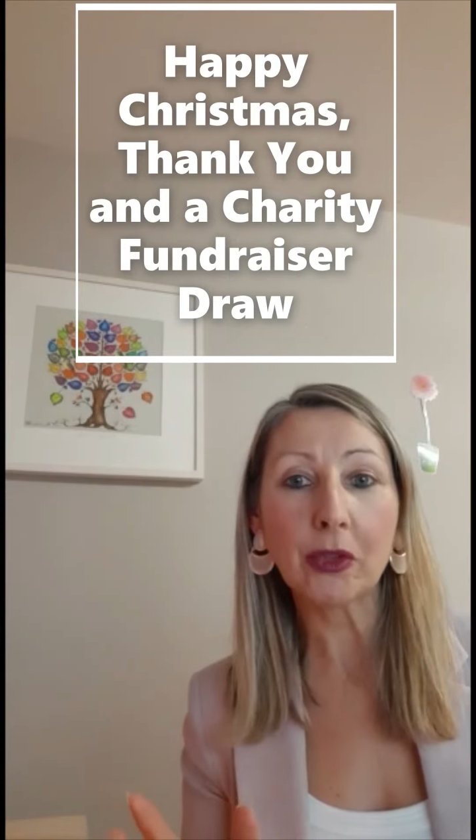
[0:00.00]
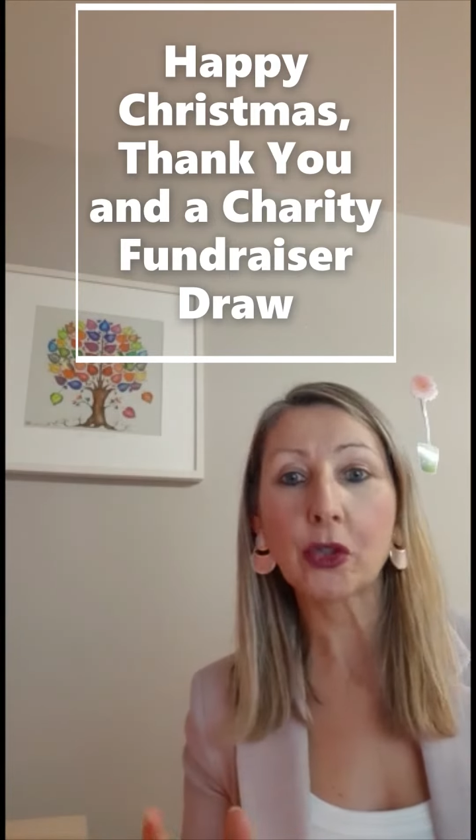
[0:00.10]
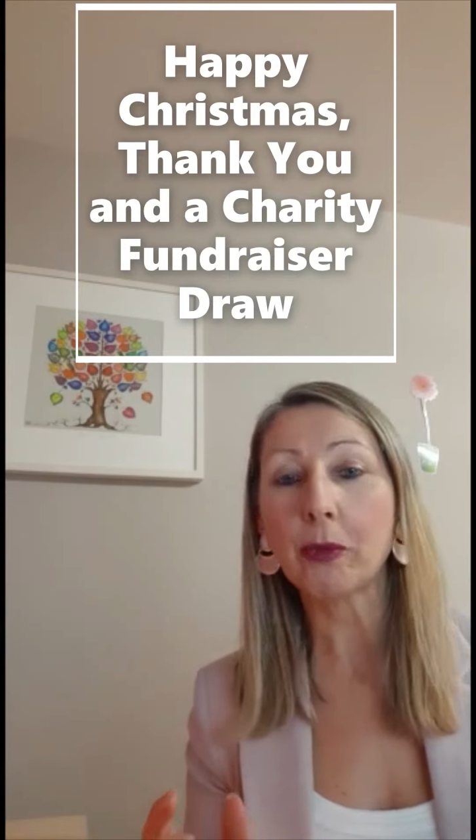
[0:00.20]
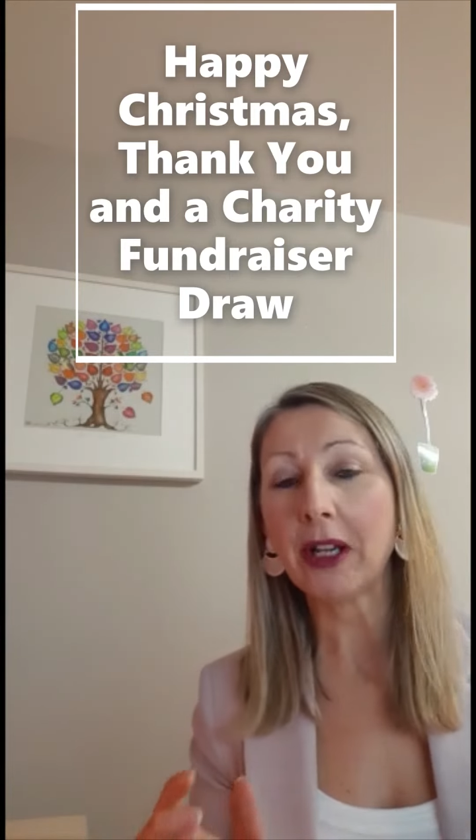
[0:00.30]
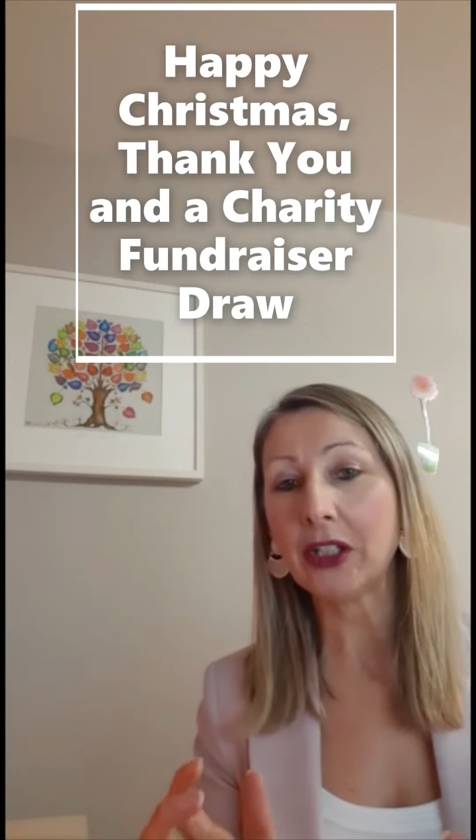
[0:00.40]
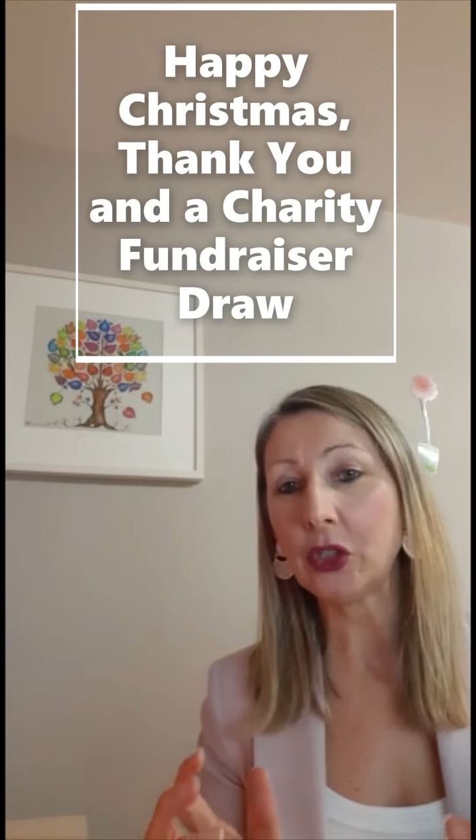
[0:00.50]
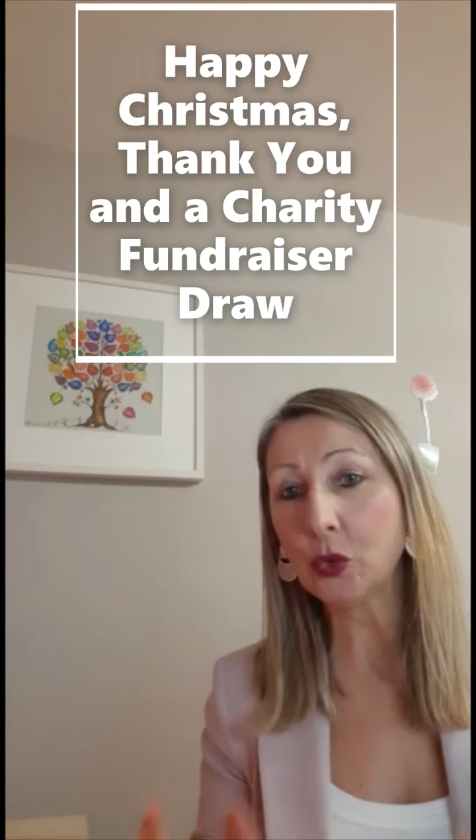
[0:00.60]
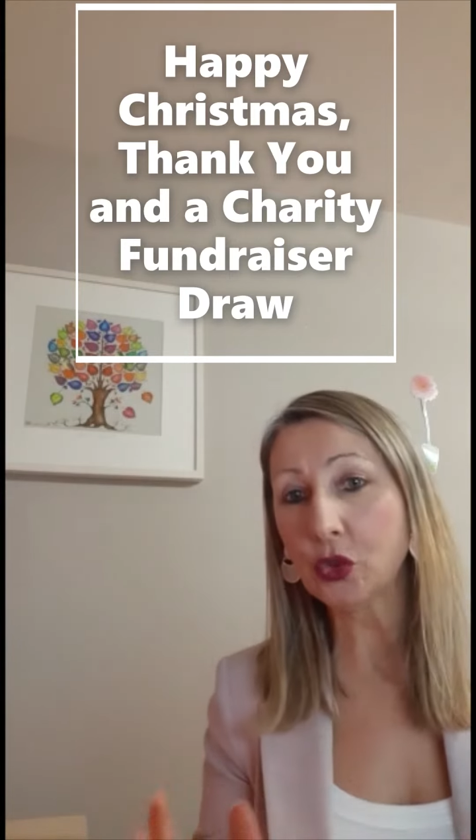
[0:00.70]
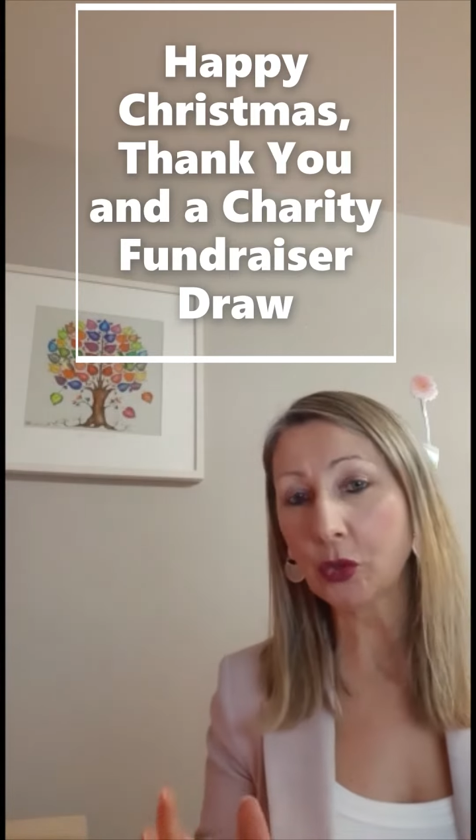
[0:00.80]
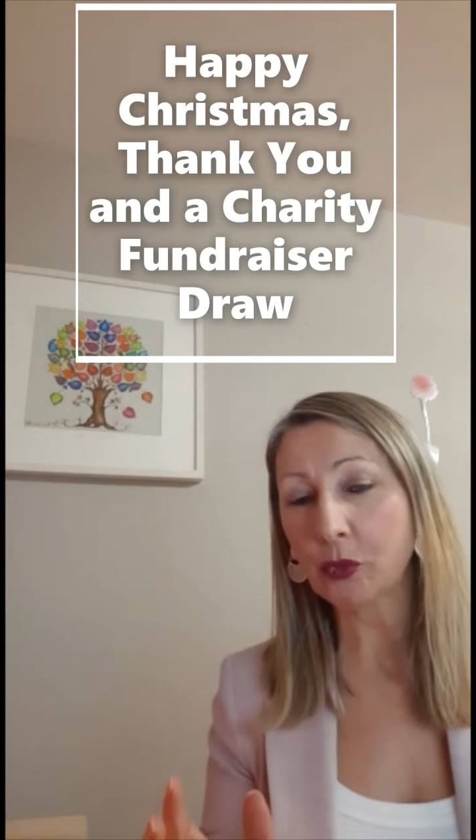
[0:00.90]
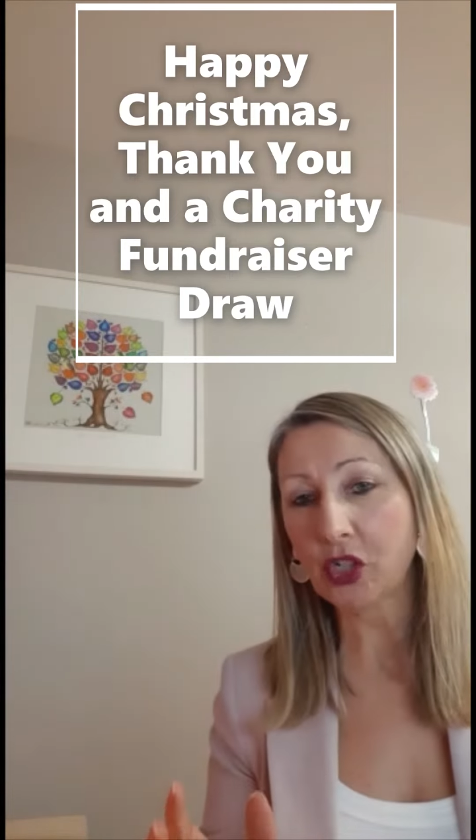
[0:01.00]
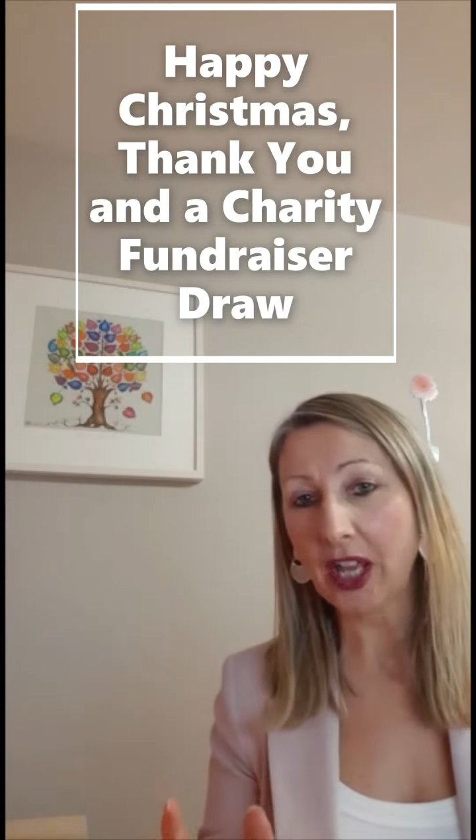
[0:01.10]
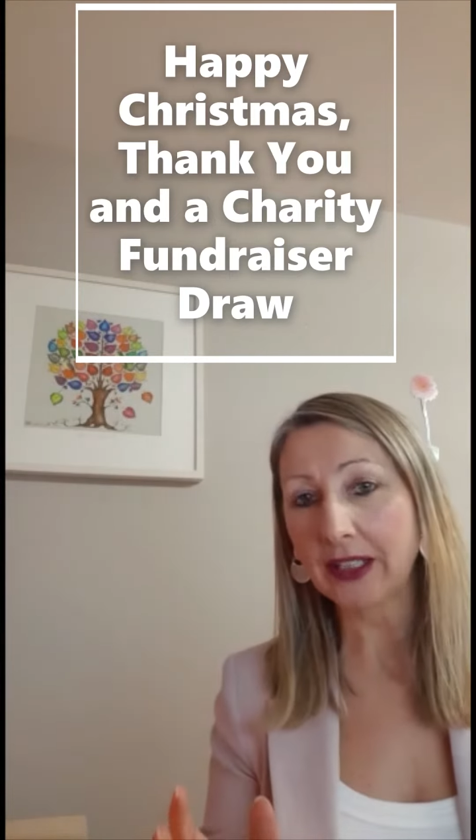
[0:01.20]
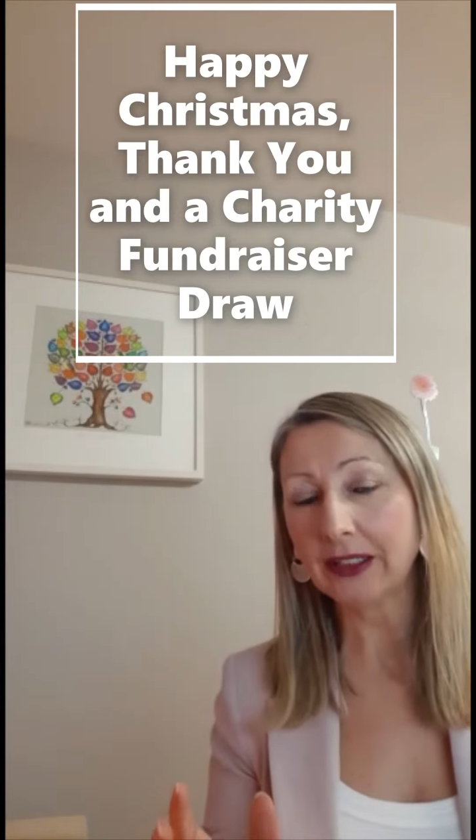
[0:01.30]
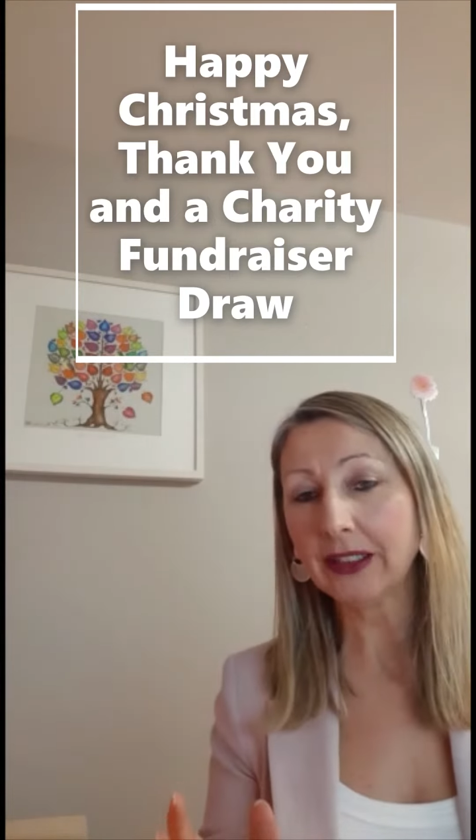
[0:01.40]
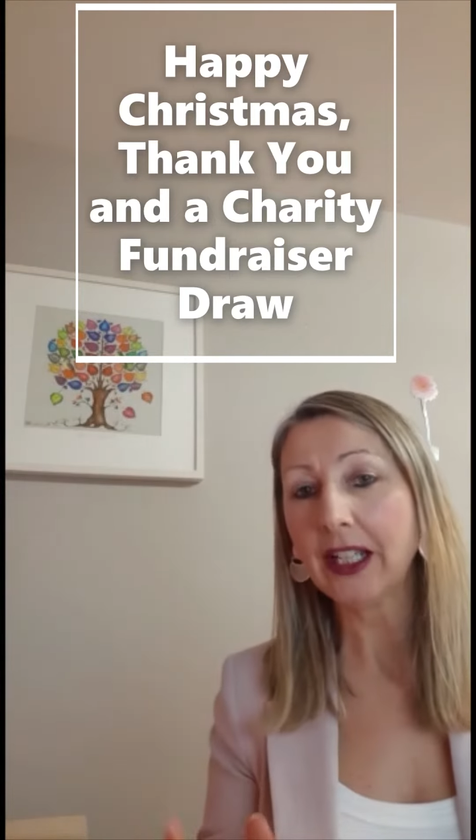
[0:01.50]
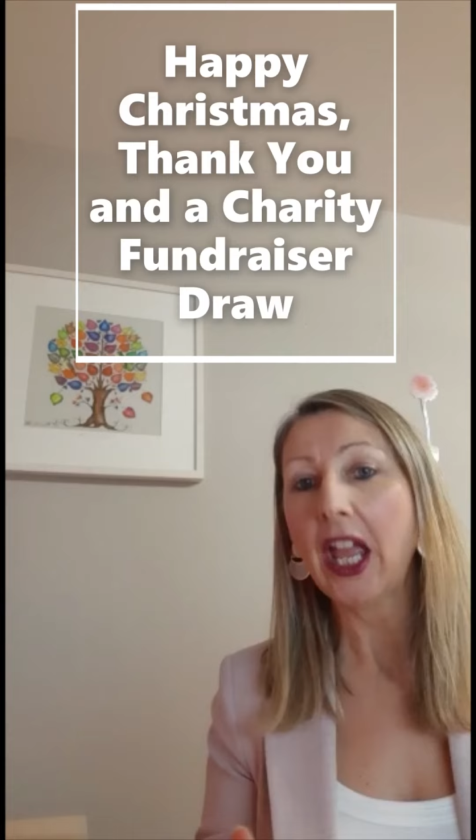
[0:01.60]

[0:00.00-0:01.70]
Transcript: to my YouTube channel.